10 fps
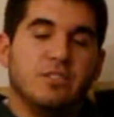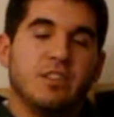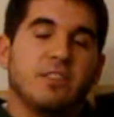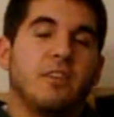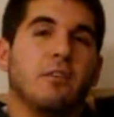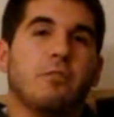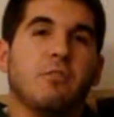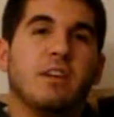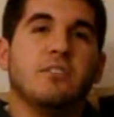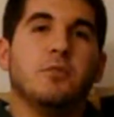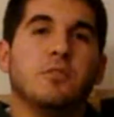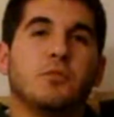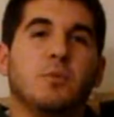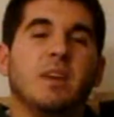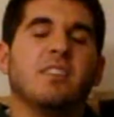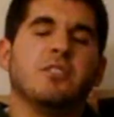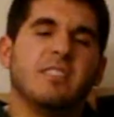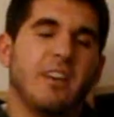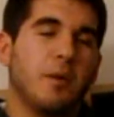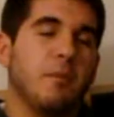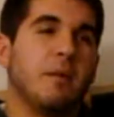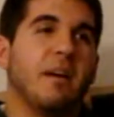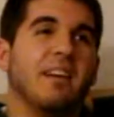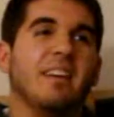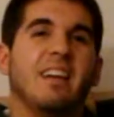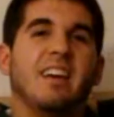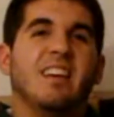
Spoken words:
The Jets fell 3-2 this week, as you can tell by my